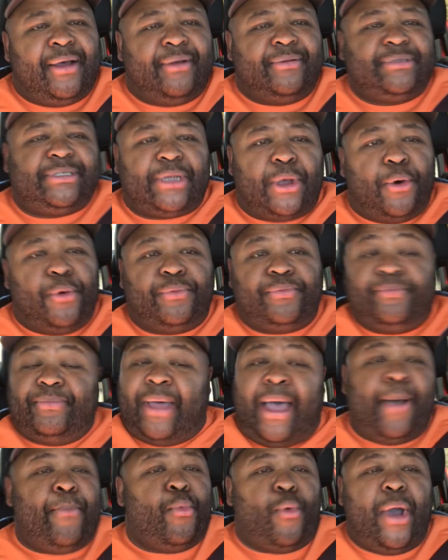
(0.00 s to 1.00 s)
So
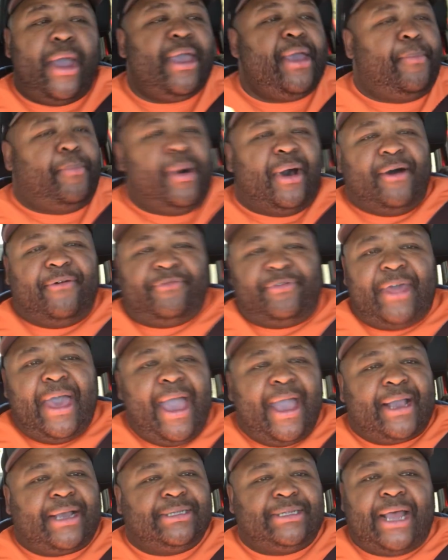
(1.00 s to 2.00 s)
I'm way above
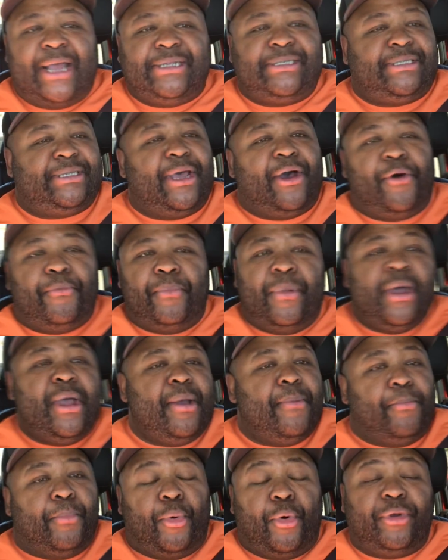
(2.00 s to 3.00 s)
that, because I sell
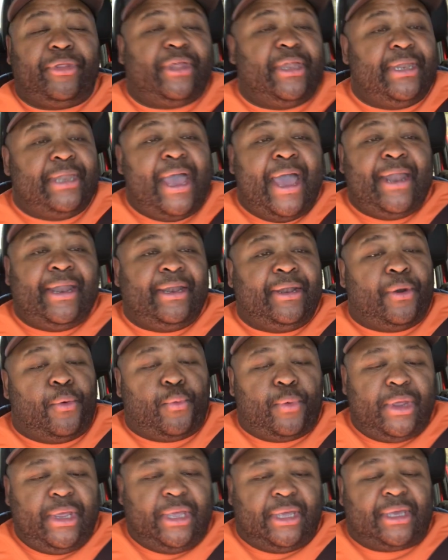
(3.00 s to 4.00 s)
more than that in a
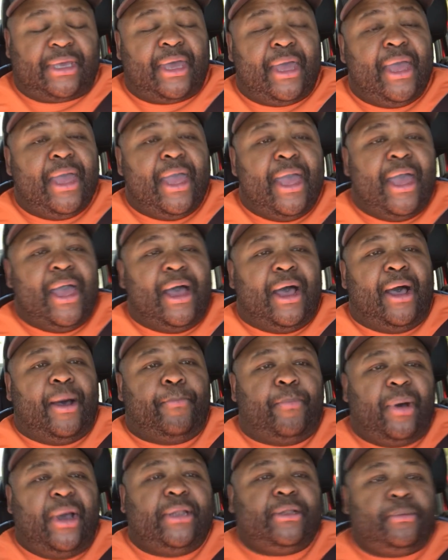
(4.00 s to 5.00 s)
week.
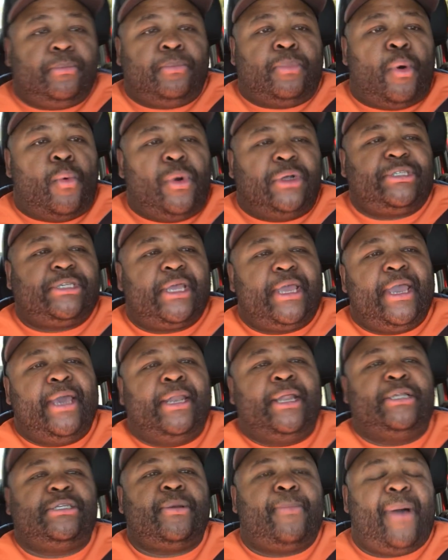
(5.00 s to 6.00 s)
But once again,
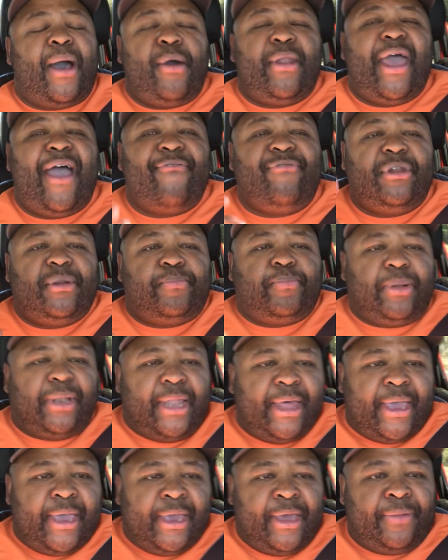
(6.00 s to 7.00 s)
it's about having a
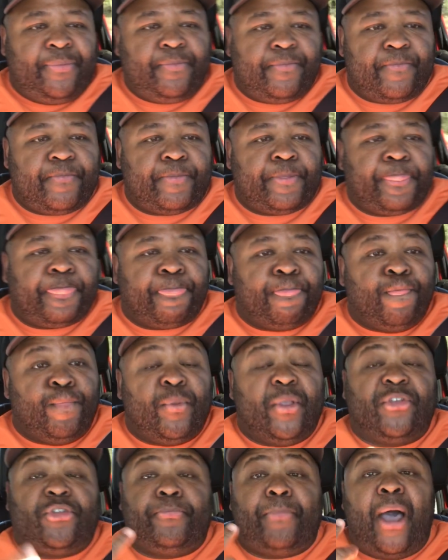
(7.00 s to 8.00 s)
plan.
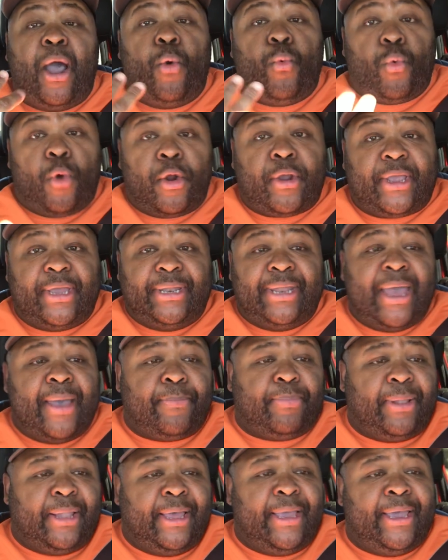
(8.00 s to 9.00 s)
It's about working that
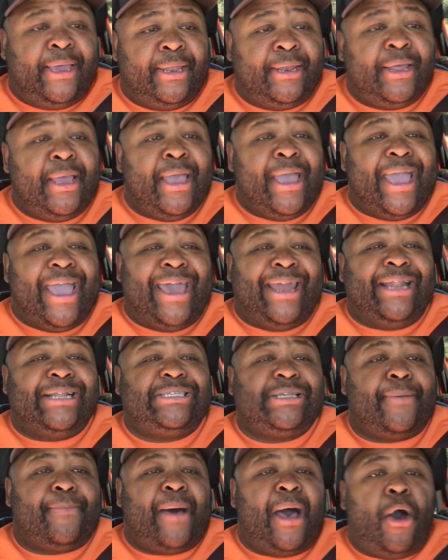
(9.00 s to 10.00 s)
plan, and
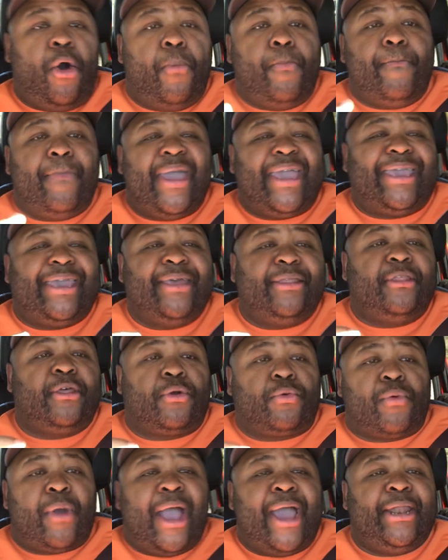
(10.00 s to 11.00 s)
it's about making the
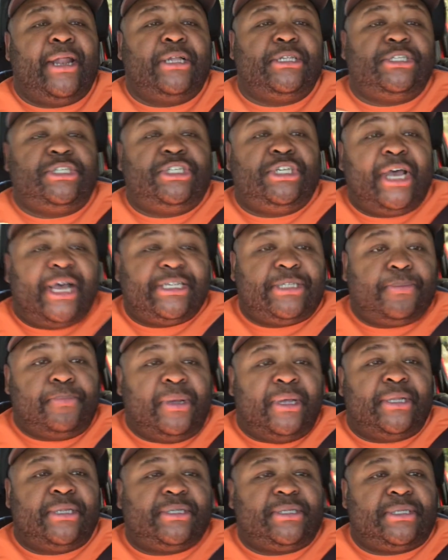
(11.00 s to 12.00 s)
right
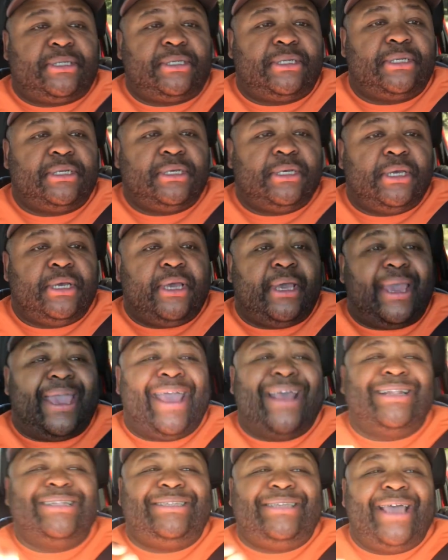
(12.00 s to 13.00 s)
adjustments
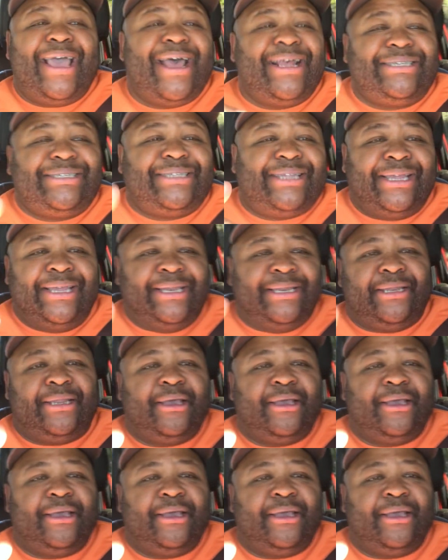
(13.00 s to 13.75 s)
and testing.